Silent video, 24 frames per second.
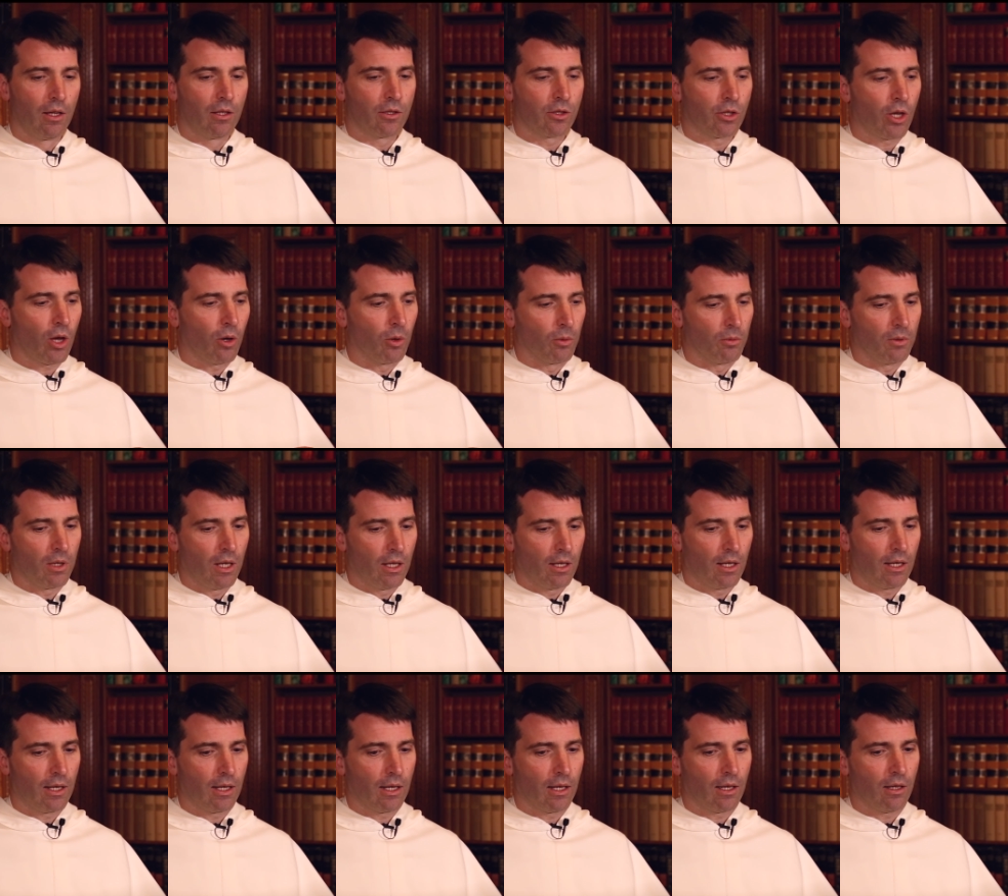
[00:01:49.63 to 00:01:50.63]
So
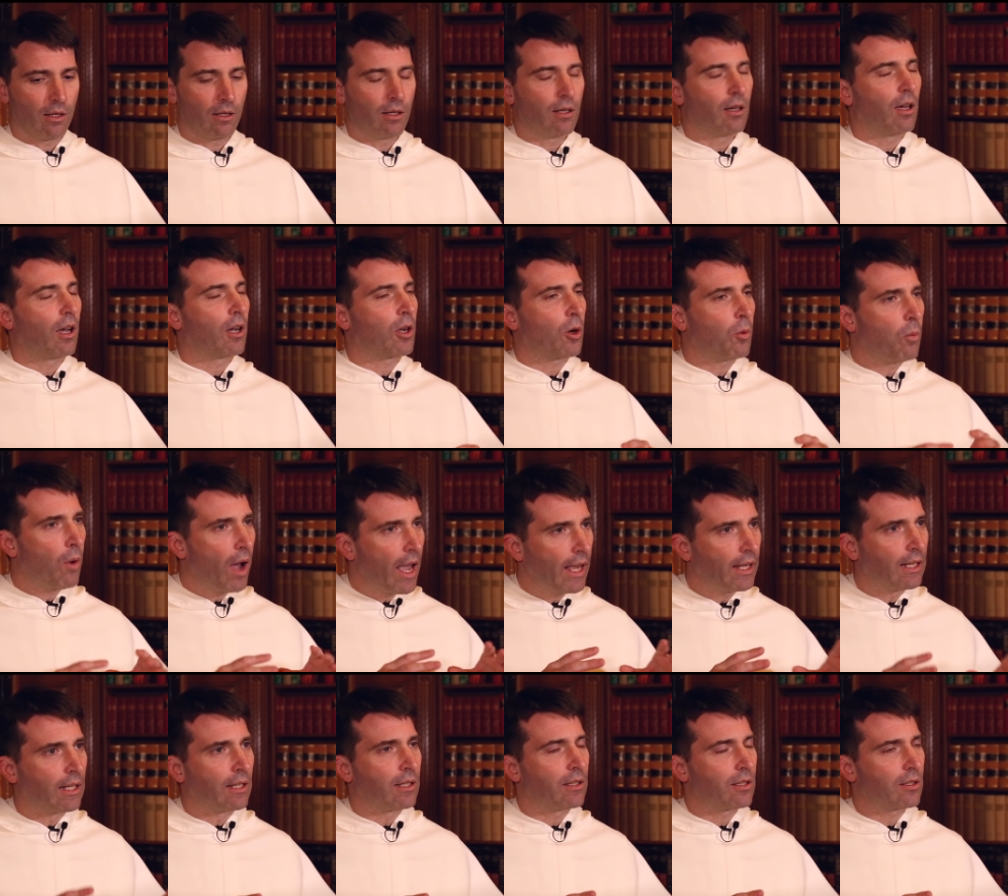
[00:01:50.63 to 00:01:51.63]
uh,
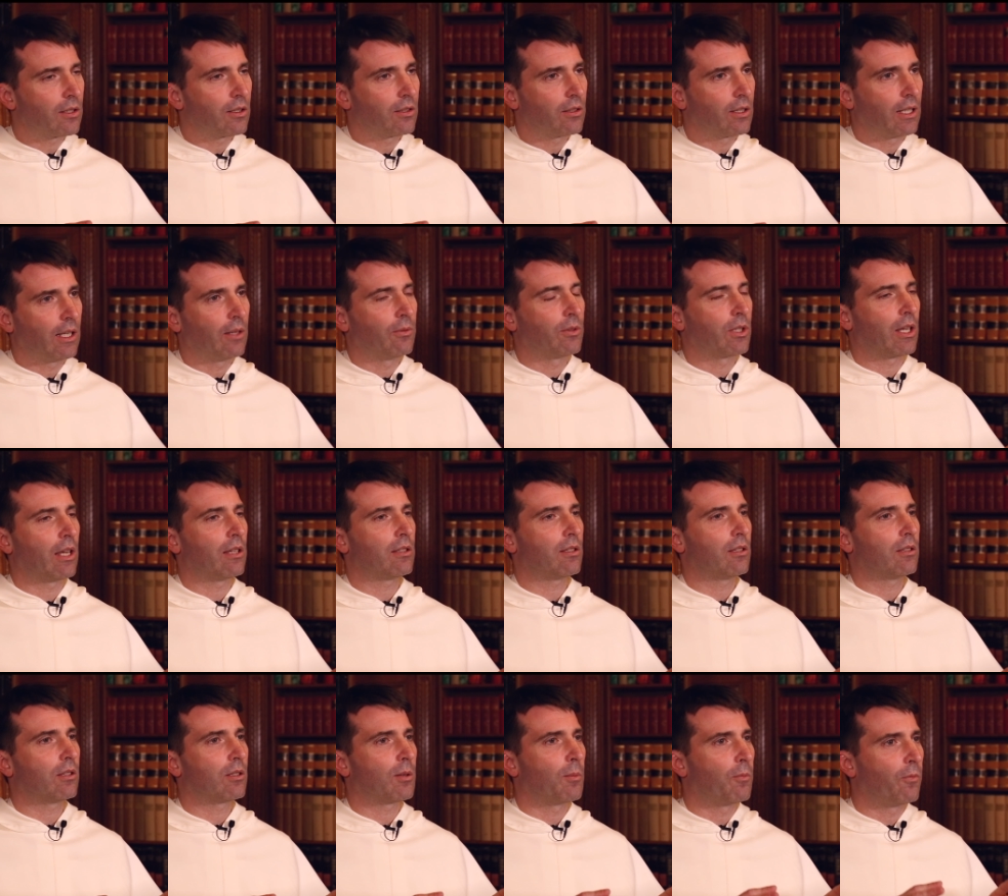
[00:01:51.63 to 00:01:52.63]
Aquinas gives
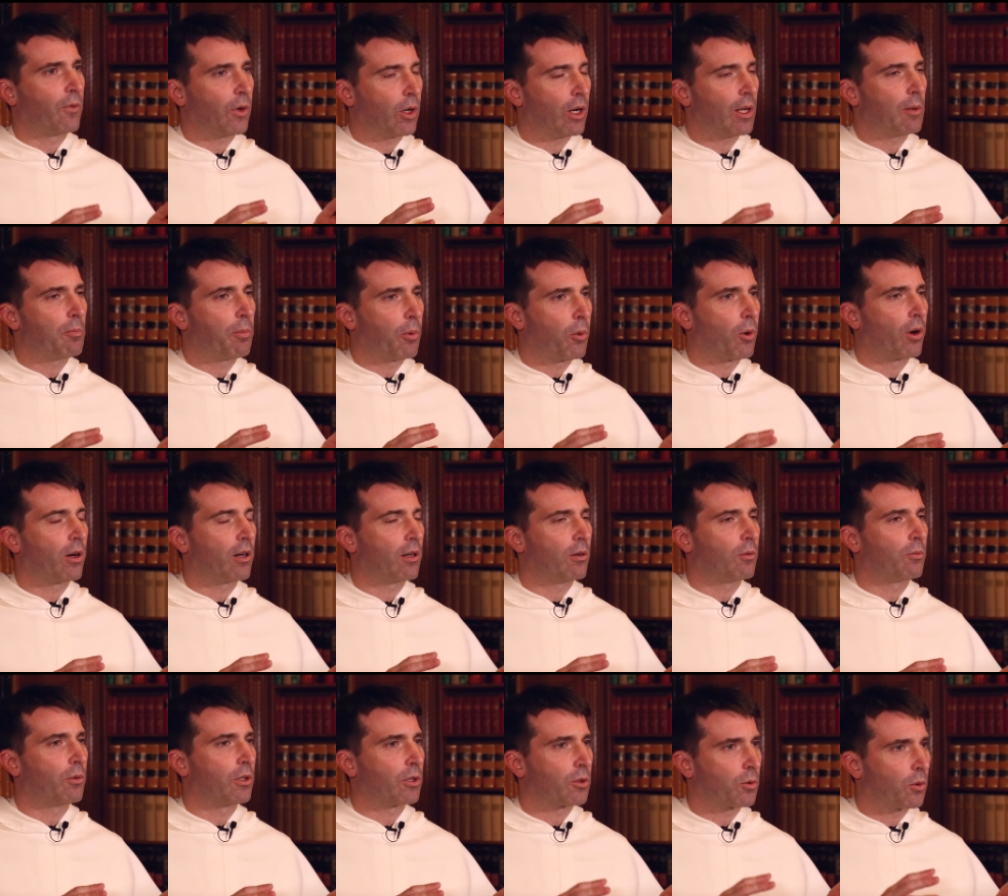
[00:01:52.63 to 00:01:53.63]
us some very
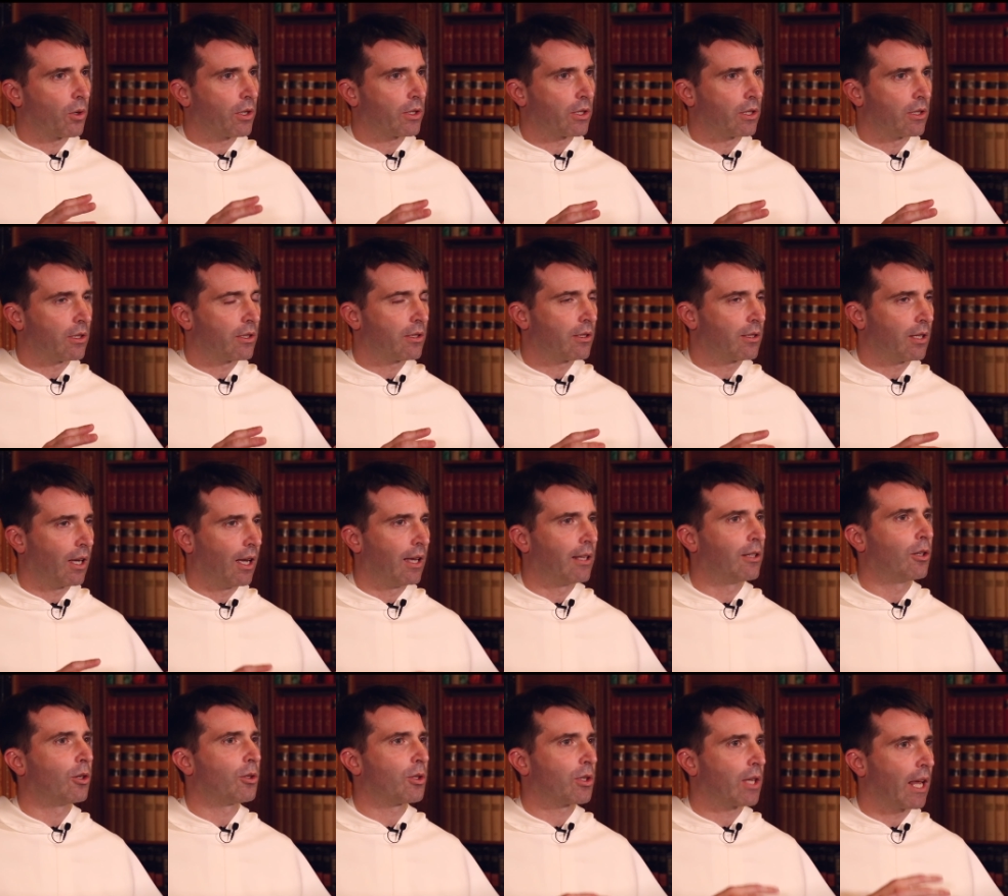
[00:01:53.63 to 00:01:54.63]
important resources to
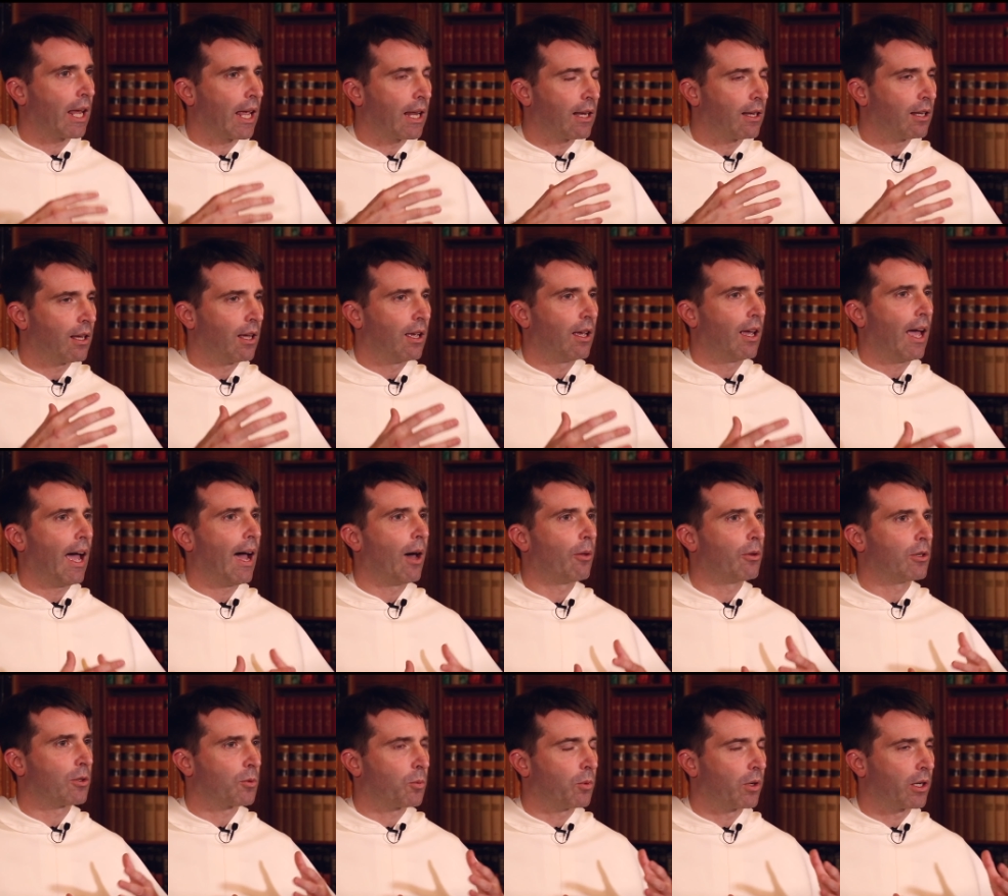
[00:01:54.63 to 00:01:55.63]
understand how
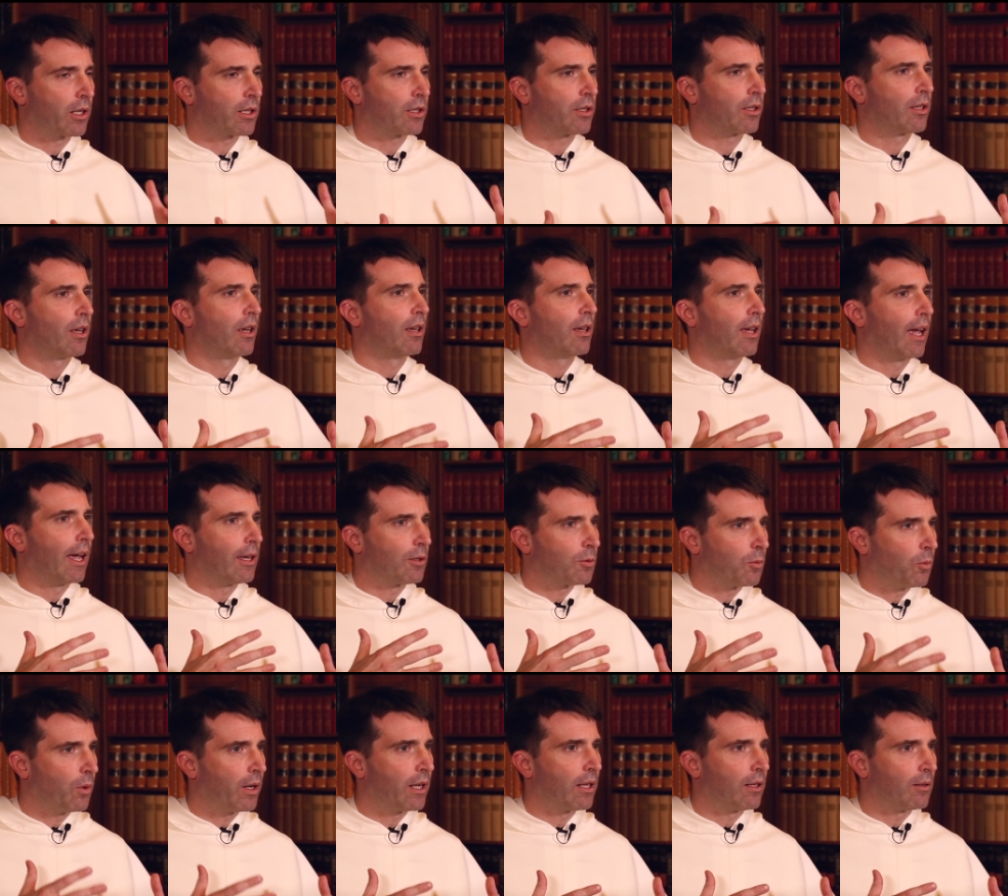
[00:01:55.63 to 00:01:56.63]
this works as
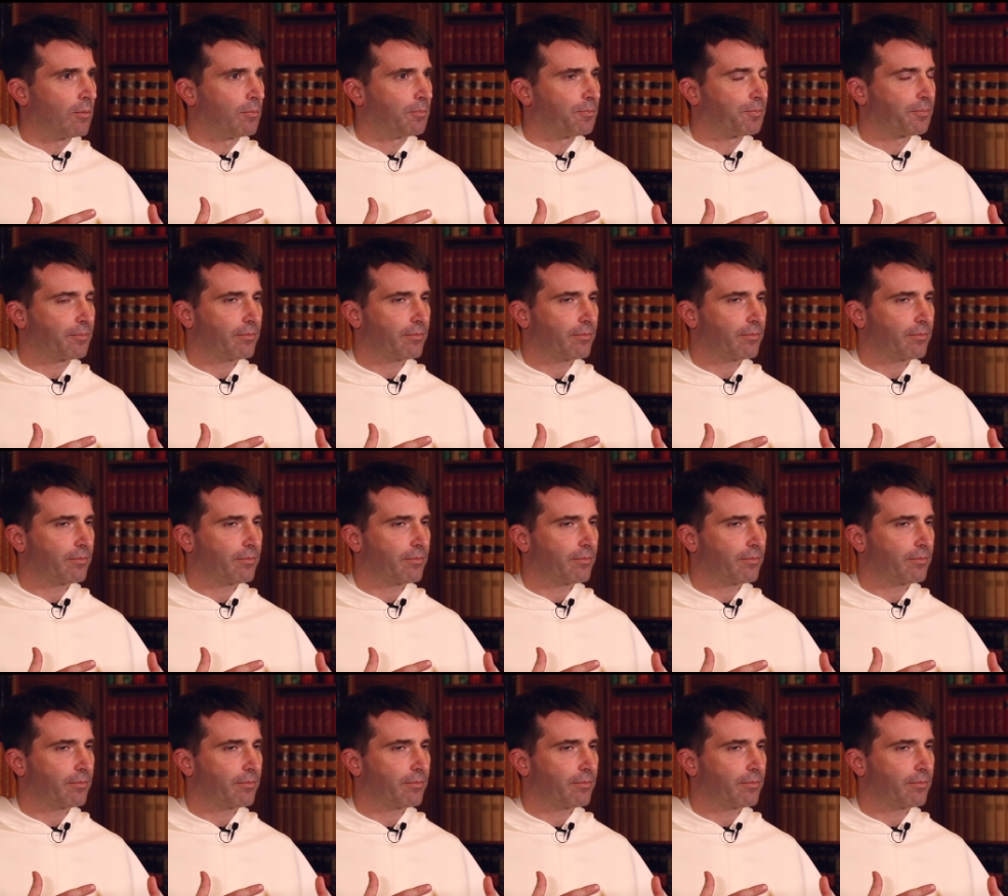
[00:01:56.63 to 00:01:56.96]
well.